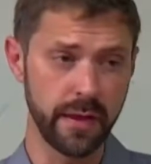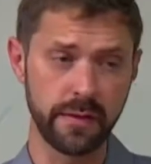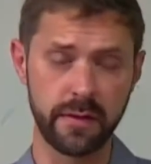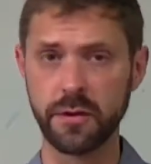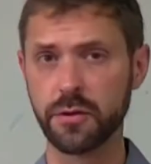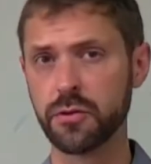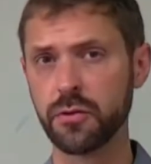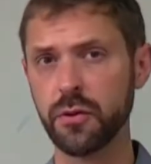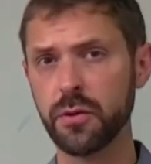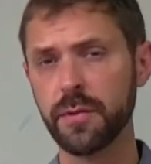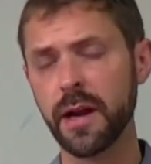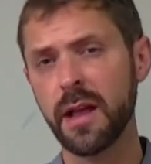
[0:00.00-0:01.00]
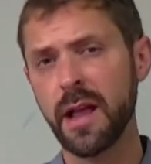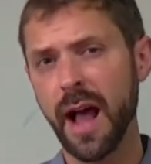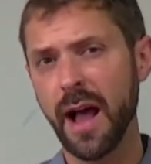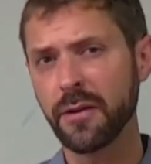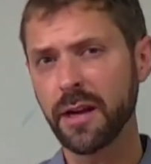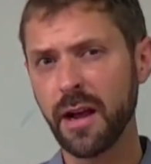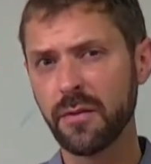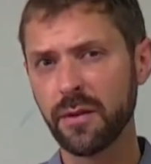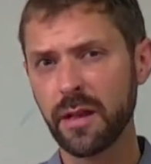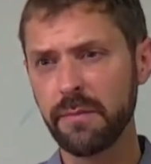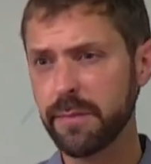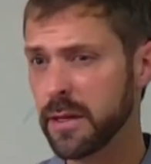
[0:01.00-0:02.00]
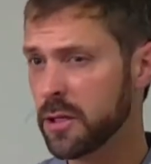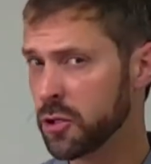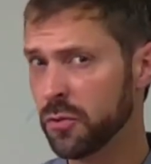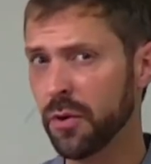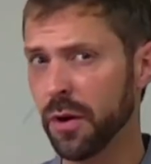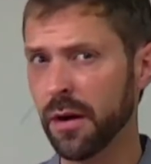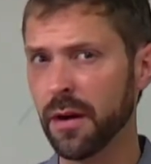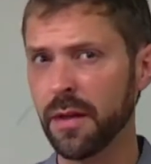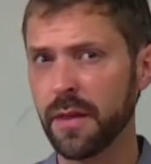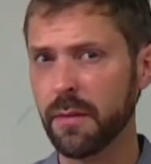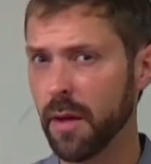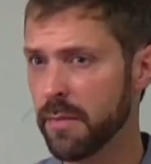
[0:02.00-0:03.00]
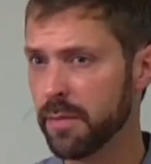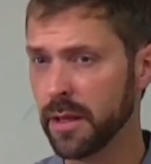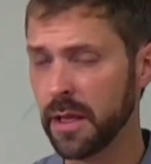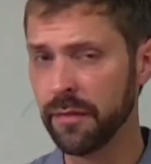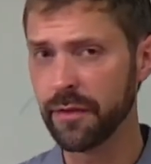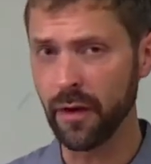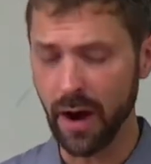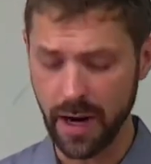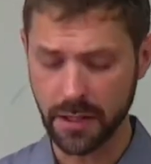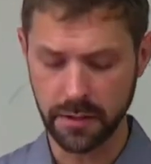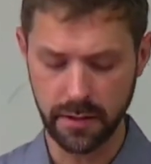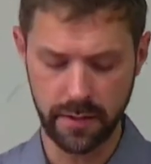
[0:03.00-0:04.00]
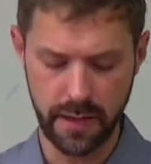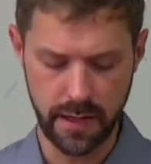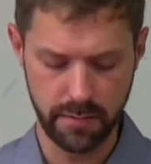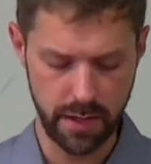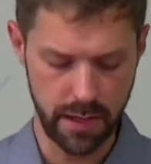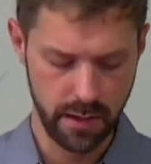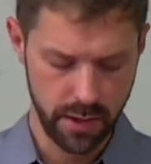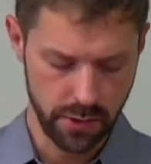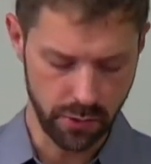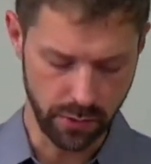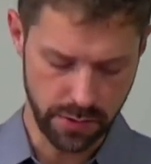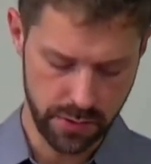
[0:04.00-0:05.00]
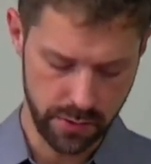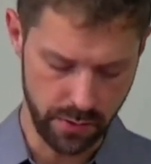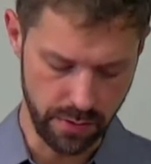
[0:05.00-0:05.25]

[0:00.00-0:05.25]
that are true, but how can I really be sure that my beliefs are actually leading me towards truth?